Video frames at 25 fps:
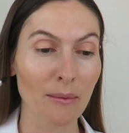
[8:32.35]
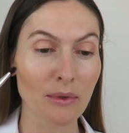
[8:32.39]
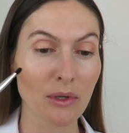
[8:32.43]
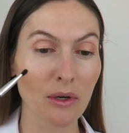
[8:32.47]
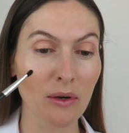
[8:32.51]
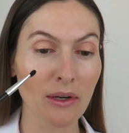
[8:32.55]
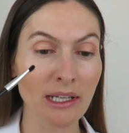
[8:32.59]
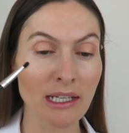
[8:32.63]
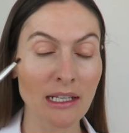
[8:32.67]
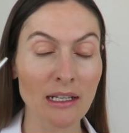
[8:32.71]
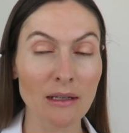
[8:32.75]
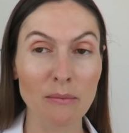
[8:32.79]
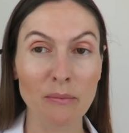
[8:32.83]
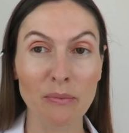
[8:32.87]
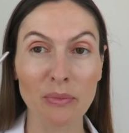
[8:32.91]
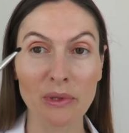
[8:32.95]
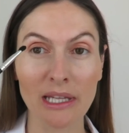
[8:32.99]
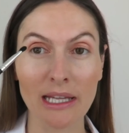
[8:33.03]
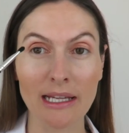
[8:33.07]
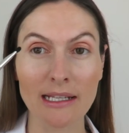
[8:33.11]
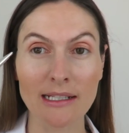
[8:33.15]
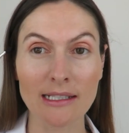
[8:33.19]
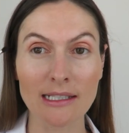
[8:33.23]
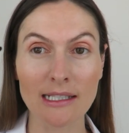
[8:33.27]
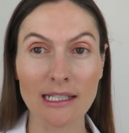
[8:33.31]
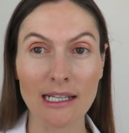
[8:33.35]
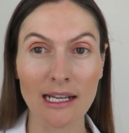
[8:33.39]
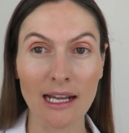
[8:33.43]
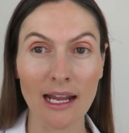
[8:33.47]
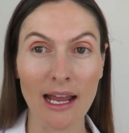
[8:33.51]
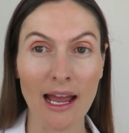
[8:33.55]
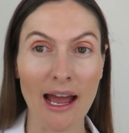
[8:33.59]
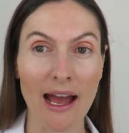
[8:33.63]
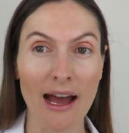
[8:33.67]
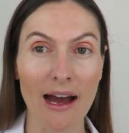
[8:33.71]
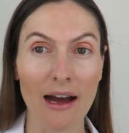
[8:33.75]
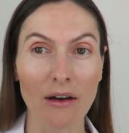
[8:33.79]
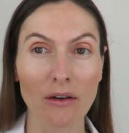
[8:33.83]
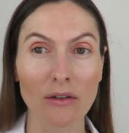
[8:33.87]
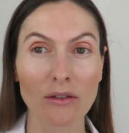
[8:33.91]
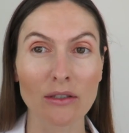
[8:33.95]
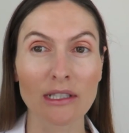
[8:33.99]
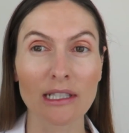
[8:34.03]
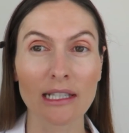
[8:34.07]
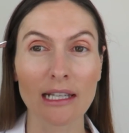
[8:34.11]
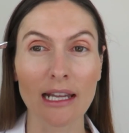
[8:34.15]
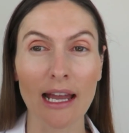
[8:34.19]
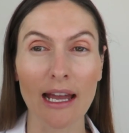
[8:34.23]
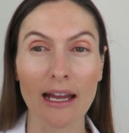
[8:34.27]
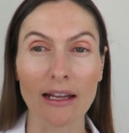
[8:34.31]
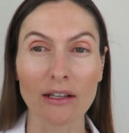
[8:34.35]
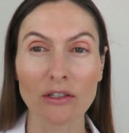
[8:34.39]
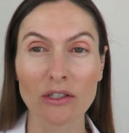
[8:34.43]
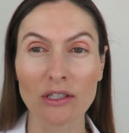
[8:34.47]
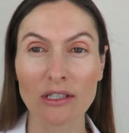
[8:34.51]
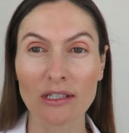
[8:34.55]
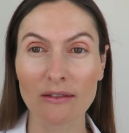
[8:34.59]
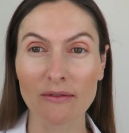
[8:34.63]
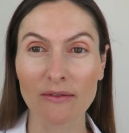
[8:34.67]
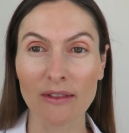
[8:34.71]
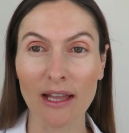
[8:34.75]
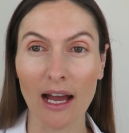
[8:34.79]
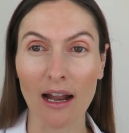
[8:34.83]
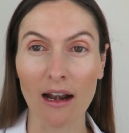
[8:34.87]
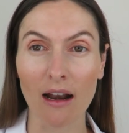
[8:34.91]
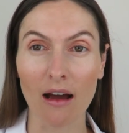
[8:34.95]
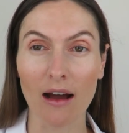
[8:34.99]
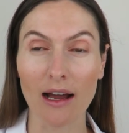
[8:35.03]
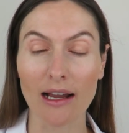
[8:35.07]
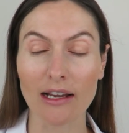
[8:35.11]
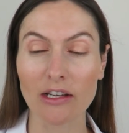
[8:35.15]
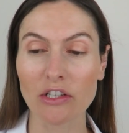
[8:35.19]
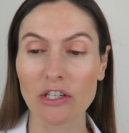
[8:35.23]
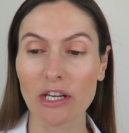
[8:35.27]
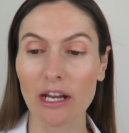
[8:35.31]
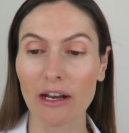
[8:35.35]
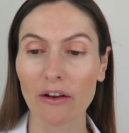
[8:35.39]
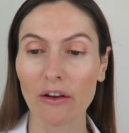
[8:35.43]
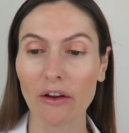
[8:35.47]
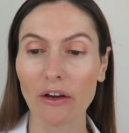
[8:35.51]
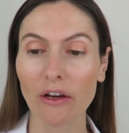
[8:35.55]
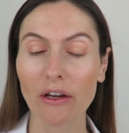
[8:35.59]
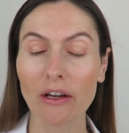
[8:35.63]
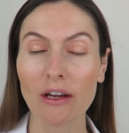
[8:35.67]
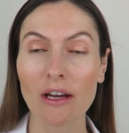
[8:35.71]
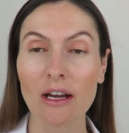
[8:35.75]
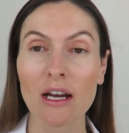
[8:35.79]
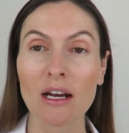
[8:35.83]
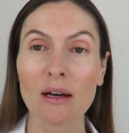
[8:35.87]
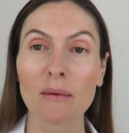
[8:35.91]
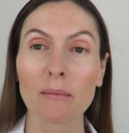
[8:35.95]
I'm going in and blending out the edges of that eyeshadow,